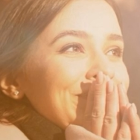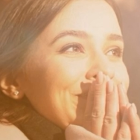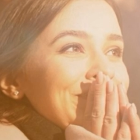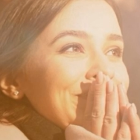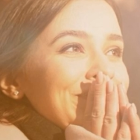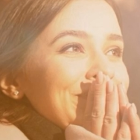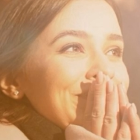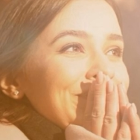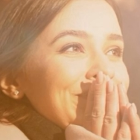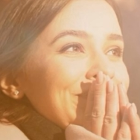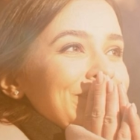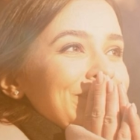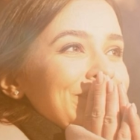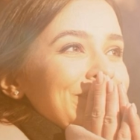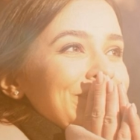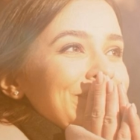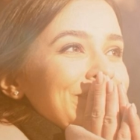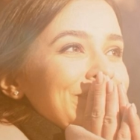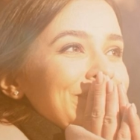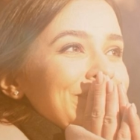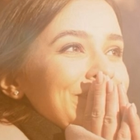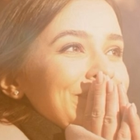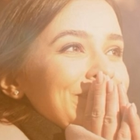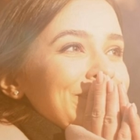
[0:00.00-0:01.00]

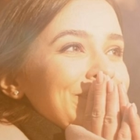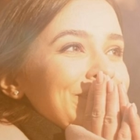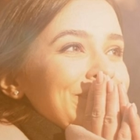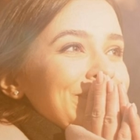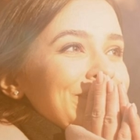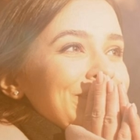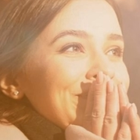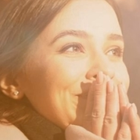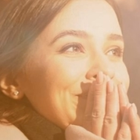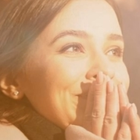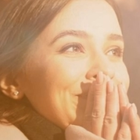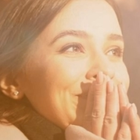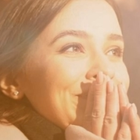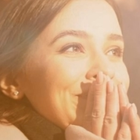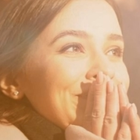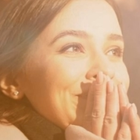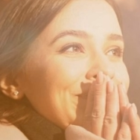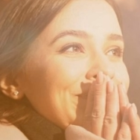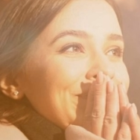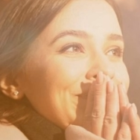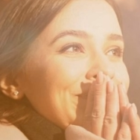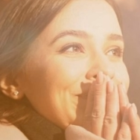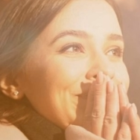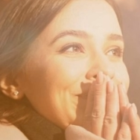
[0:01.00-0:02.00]

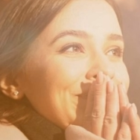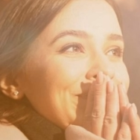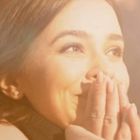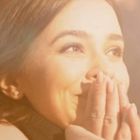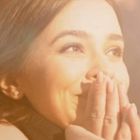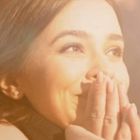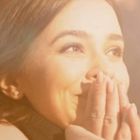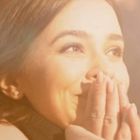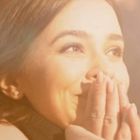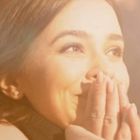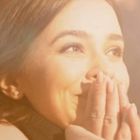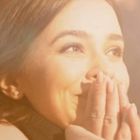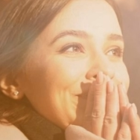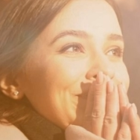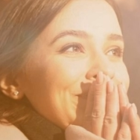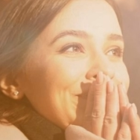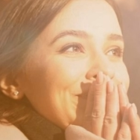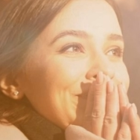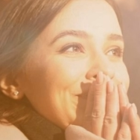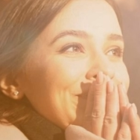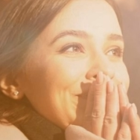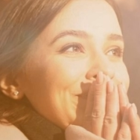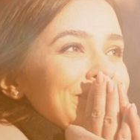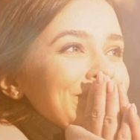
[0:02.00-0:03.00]

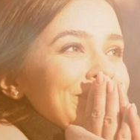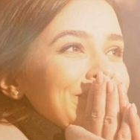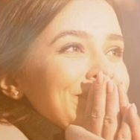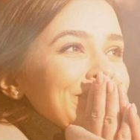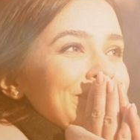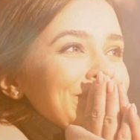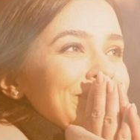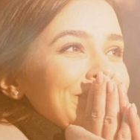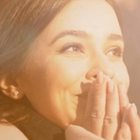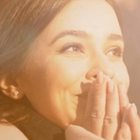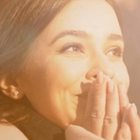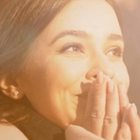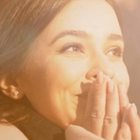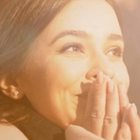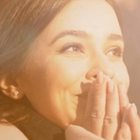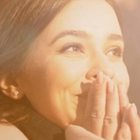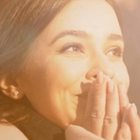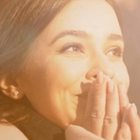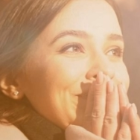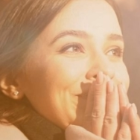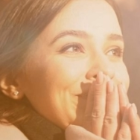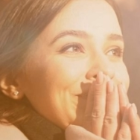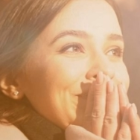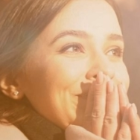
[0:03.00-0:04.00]

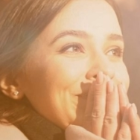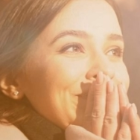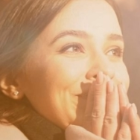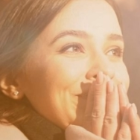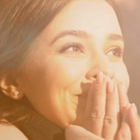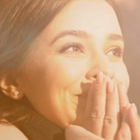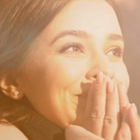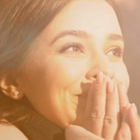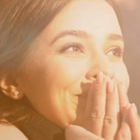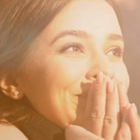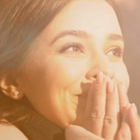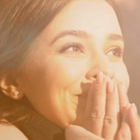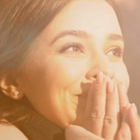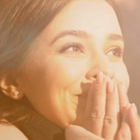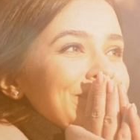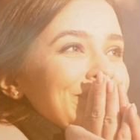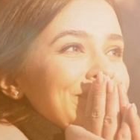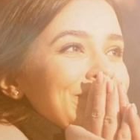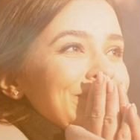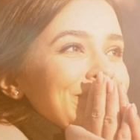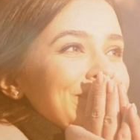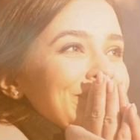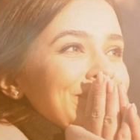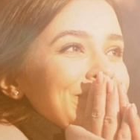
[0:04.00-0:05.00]

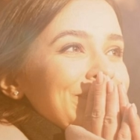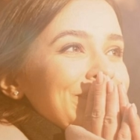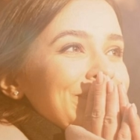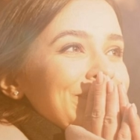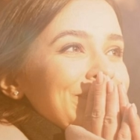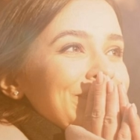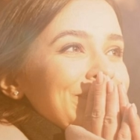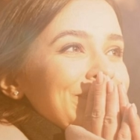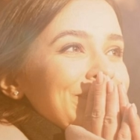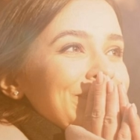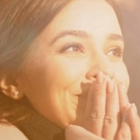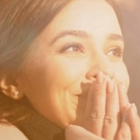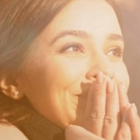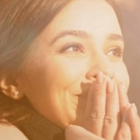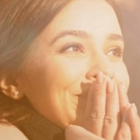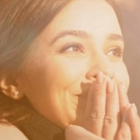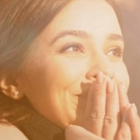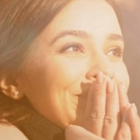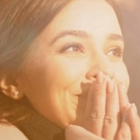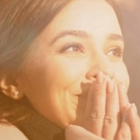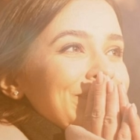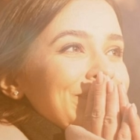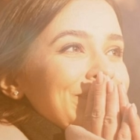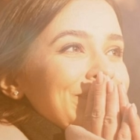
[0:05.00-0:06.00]

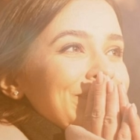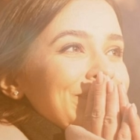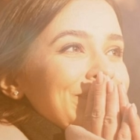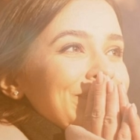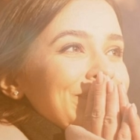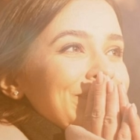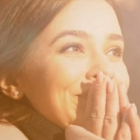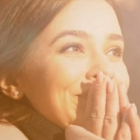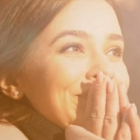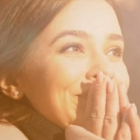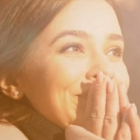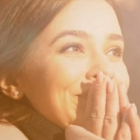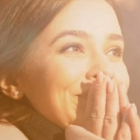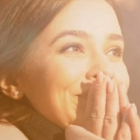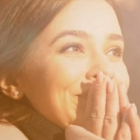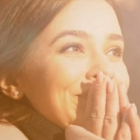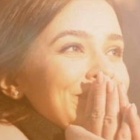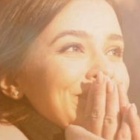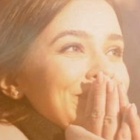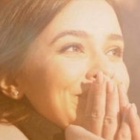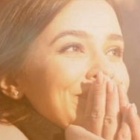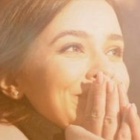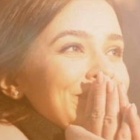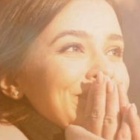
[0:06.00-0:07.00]

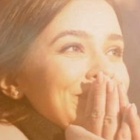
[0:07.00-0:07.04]
The face doesn't move, so there is nothing to read.